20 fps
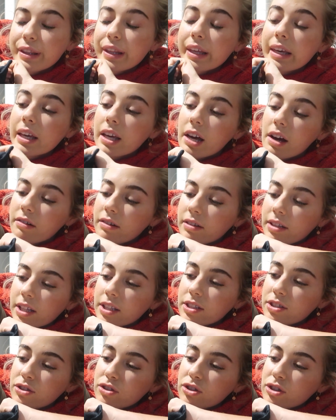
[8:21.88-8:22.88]
you think our
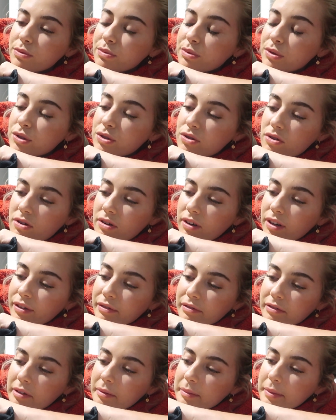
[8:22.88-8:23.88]
relationship is stronger
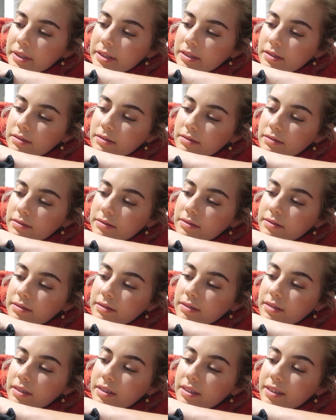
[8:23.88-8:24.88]
from it?
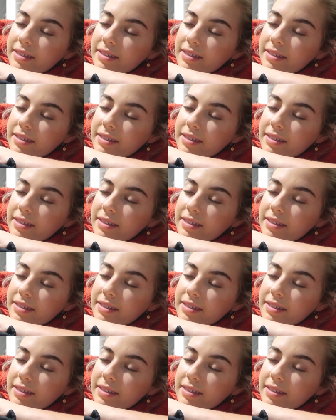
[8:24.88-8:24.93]
No.